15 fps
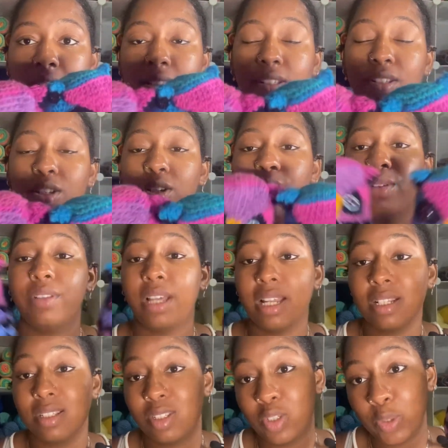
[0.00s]
So
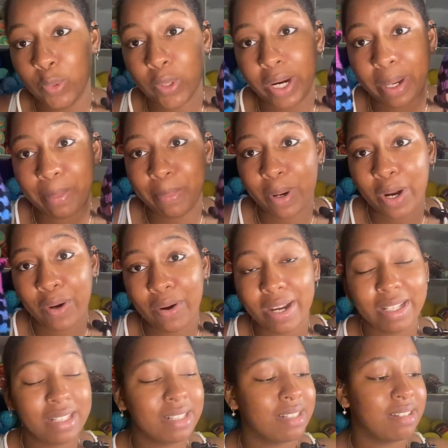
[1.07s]
that's 2 work in
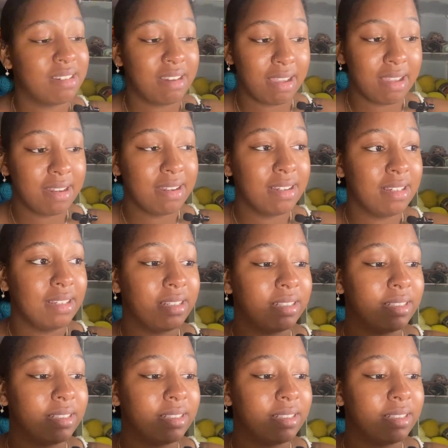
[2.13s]
progresses done.